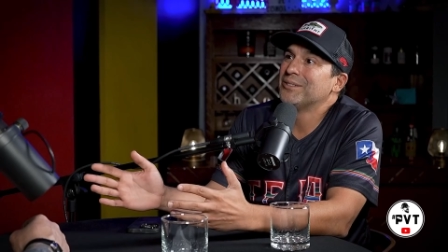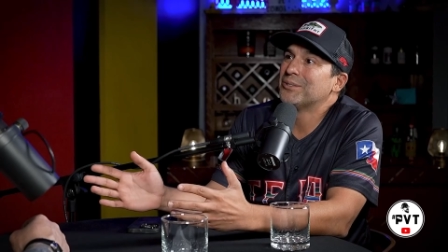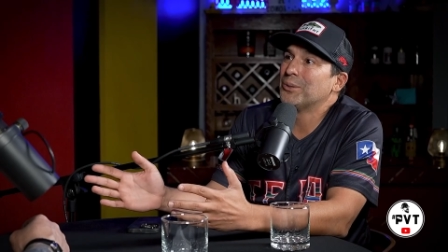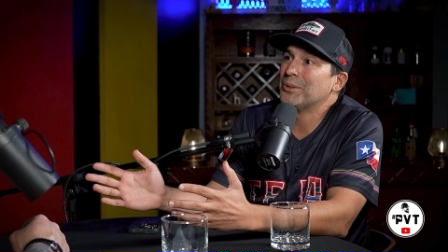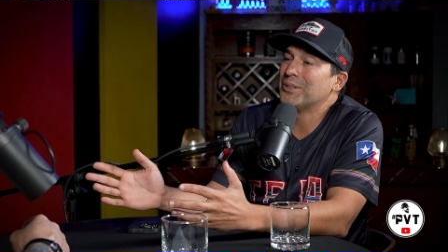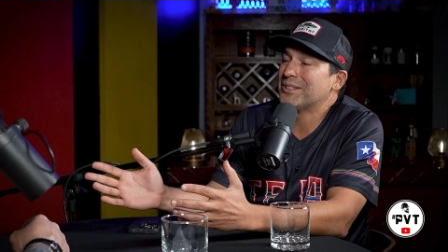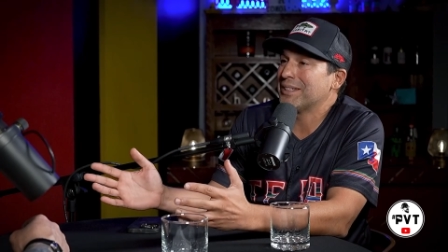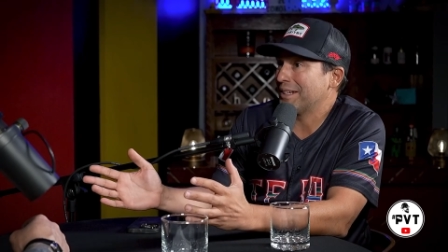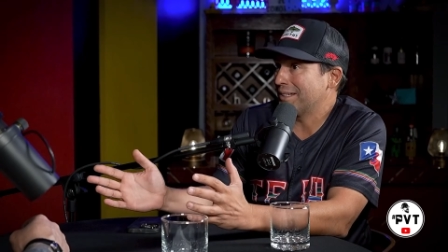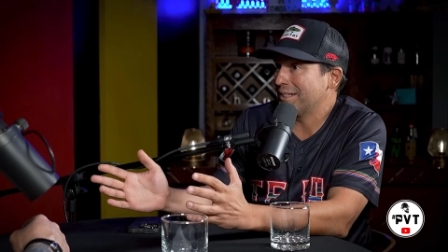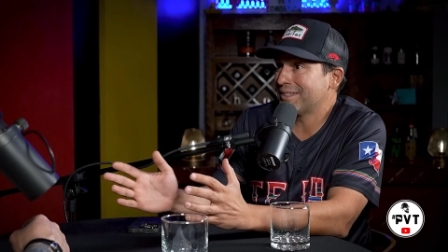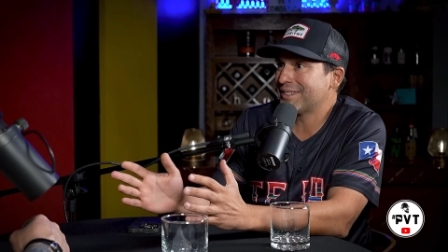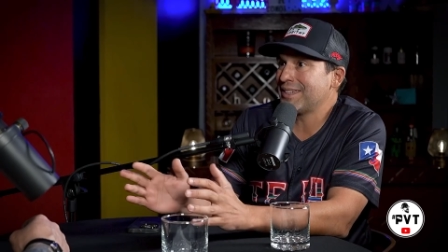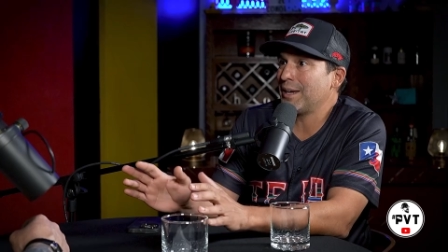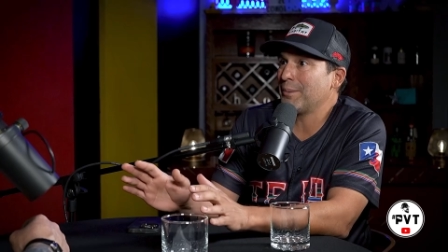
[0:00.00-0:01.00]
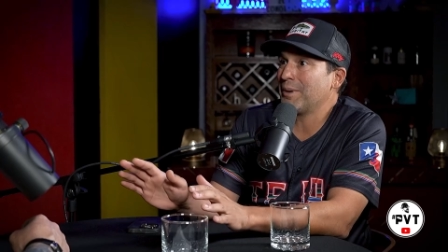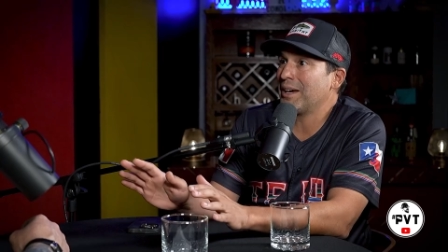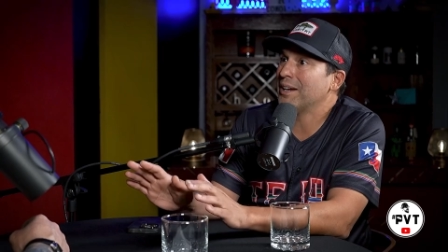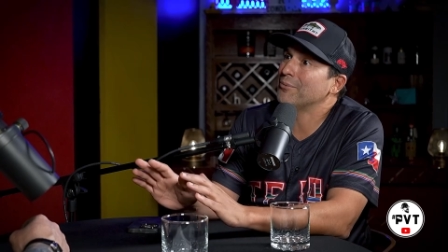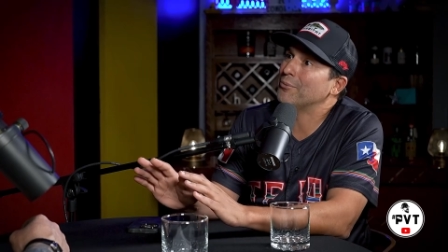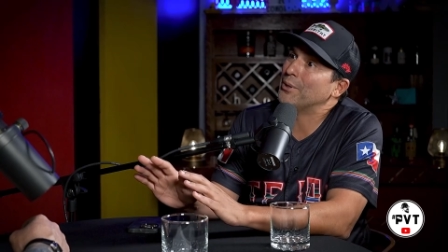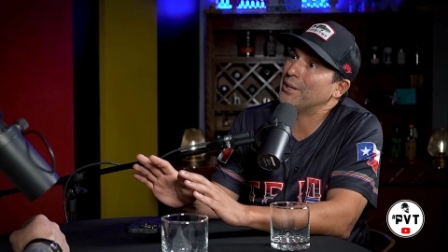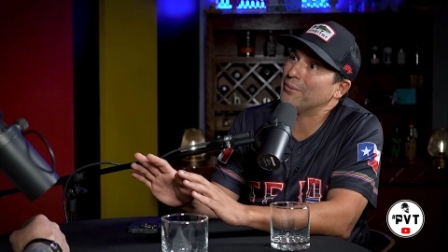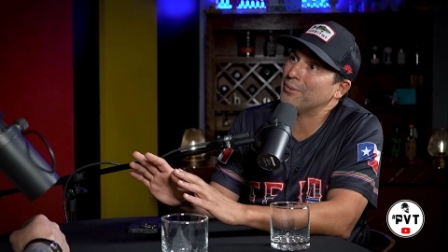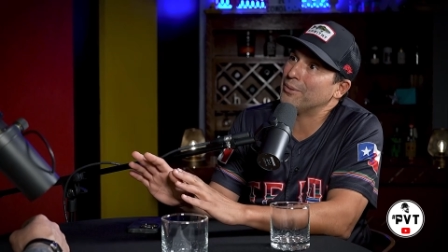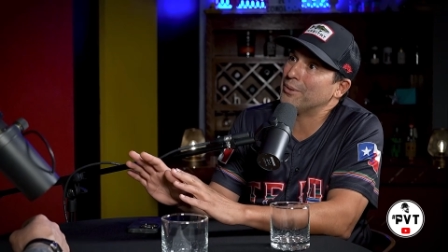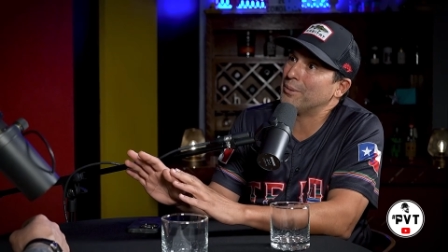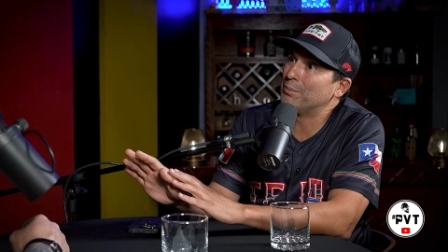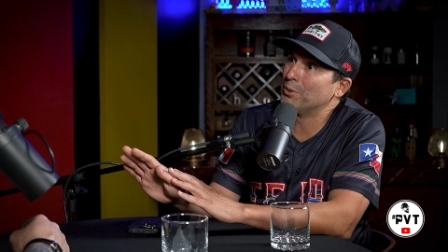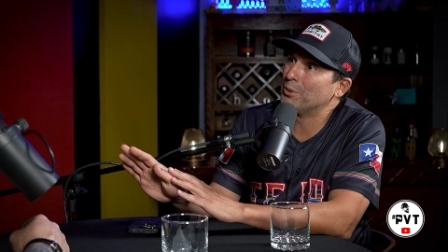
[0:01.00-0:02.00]
So it's like the same. I have
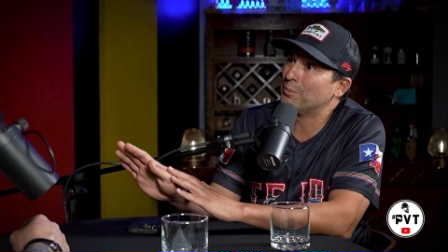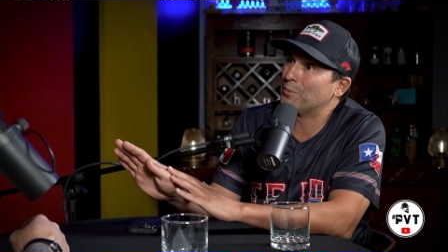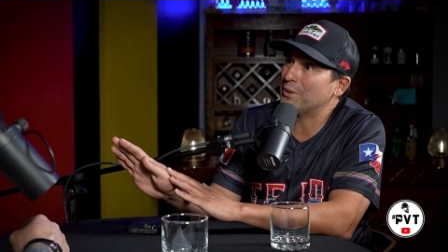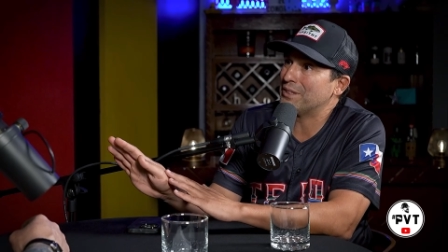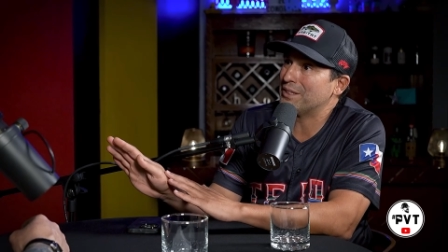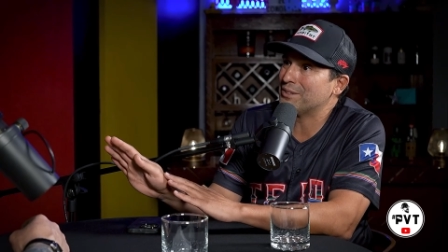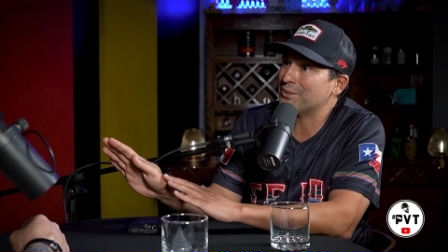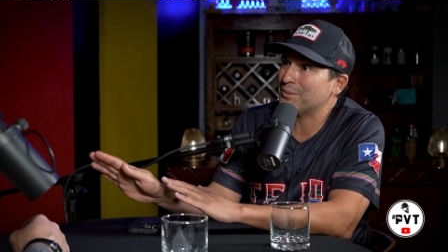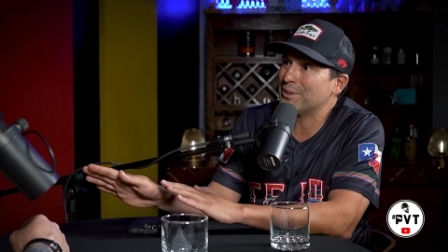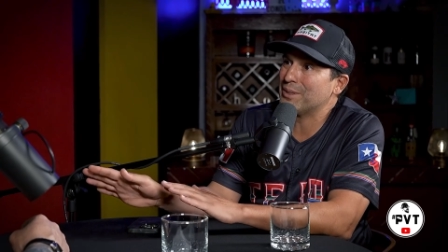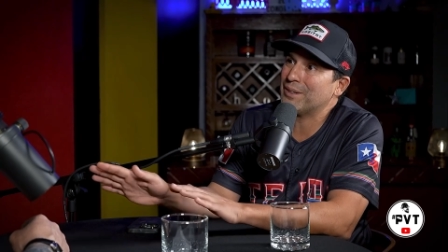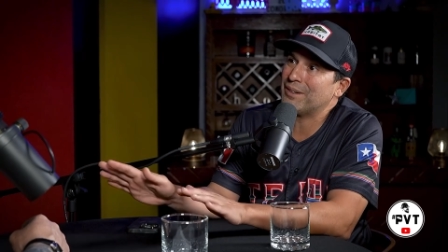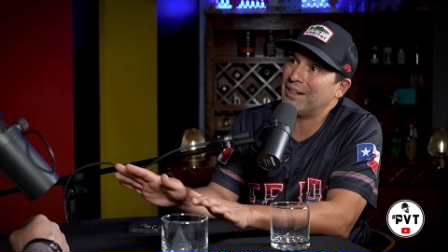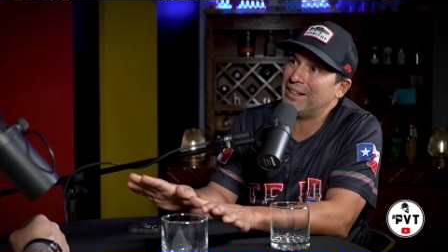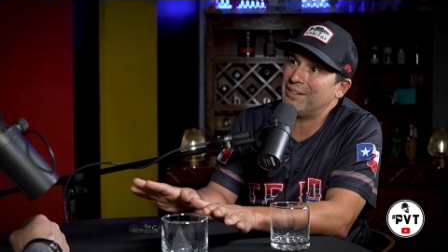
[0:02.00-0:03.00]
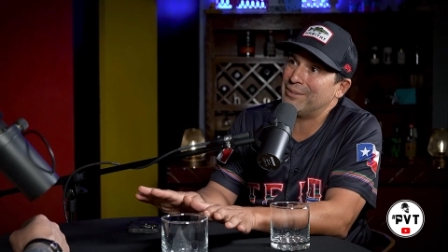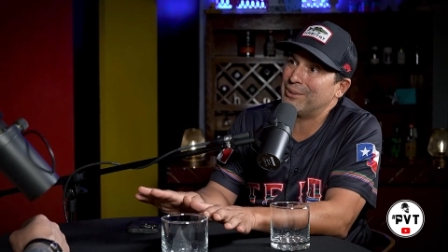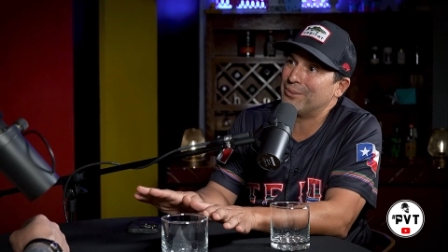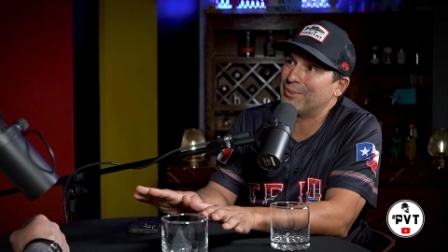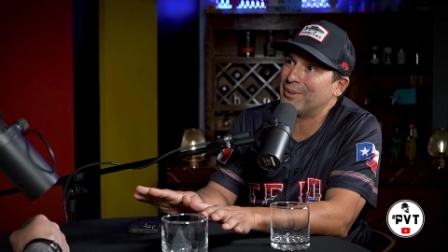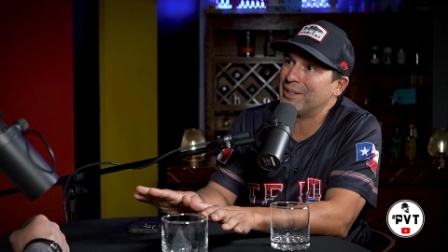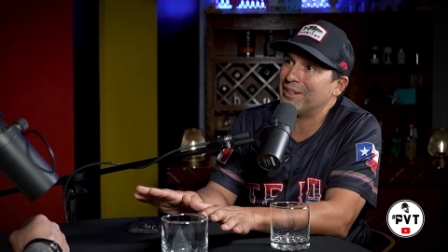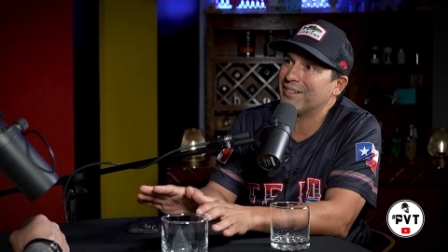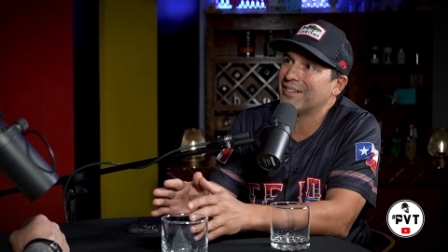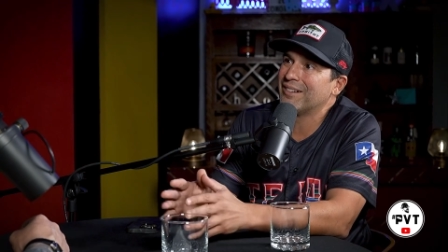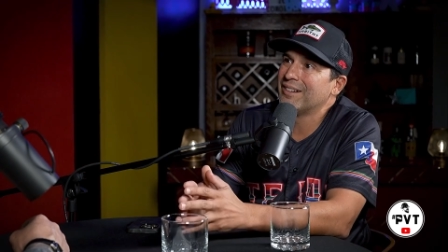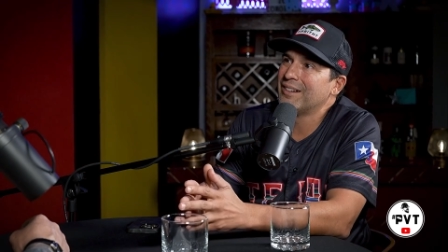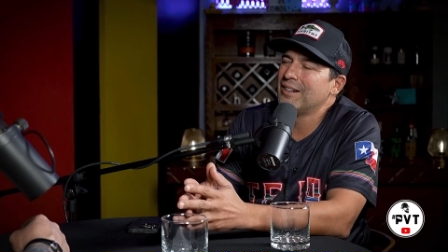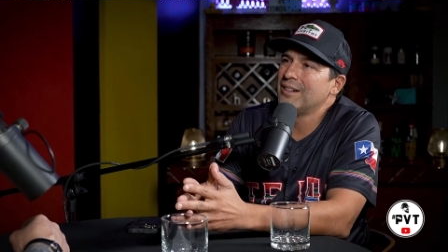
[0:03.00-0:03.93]
whatever the blueprint is over there. I have it over here.